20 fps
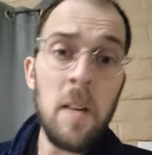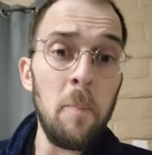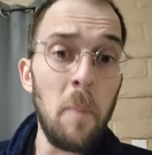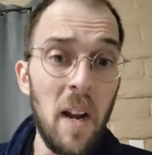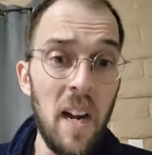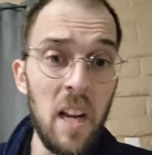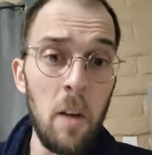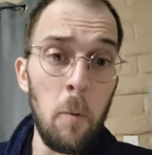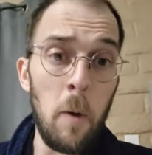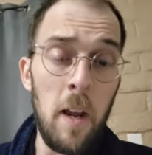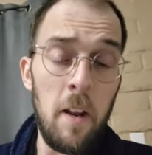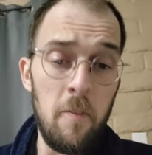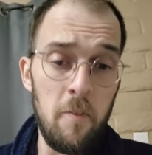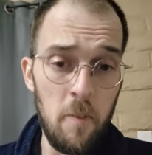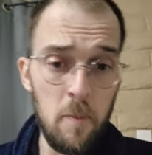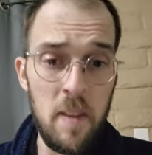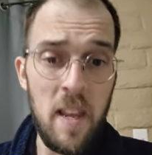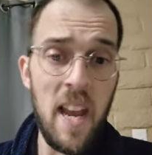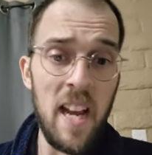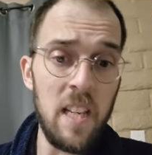But anyway,
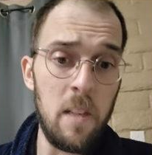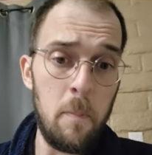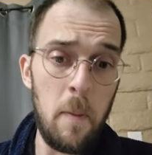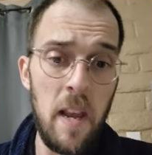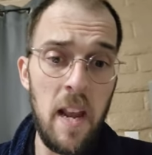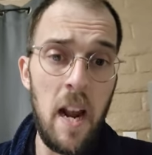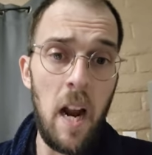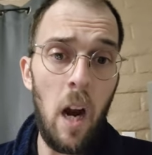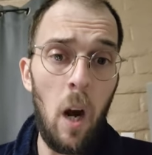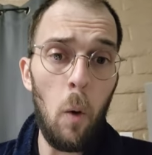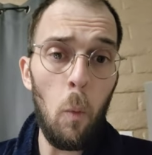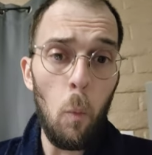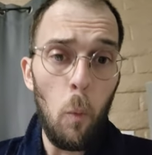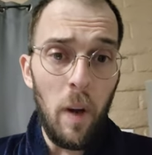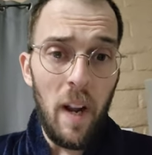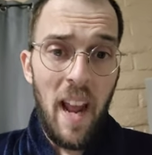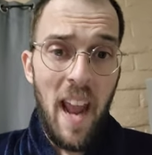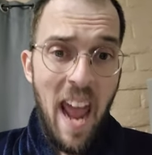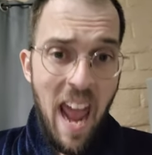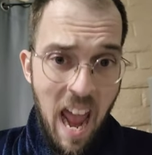from the XP Air,
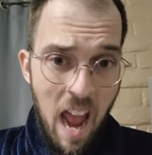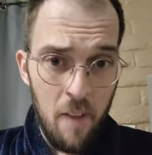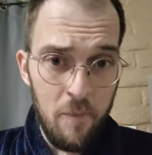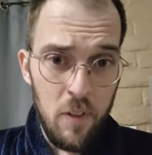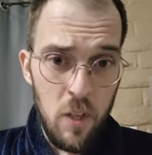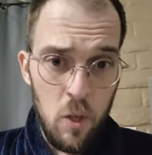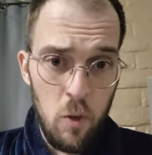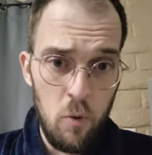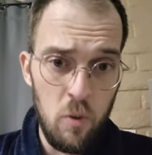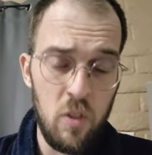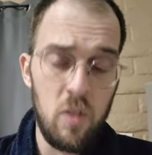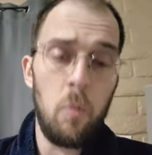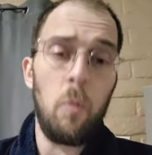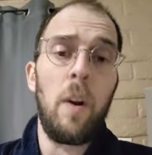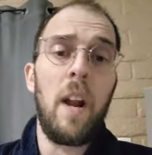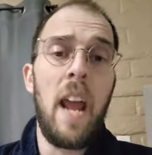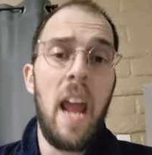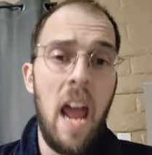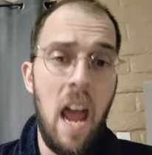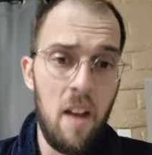what I have used and
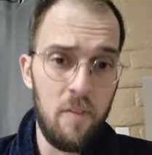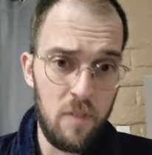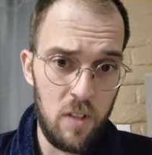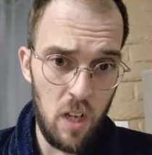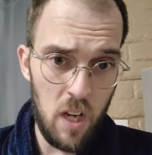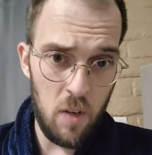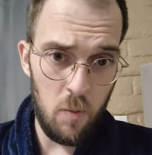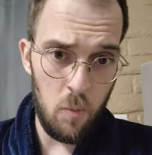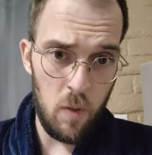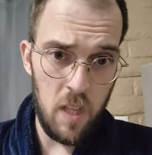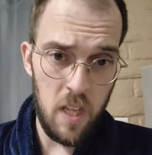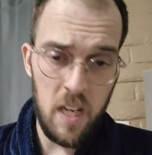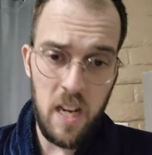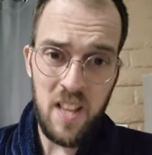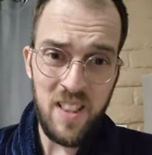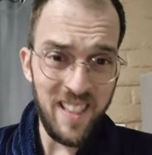what I have done with it,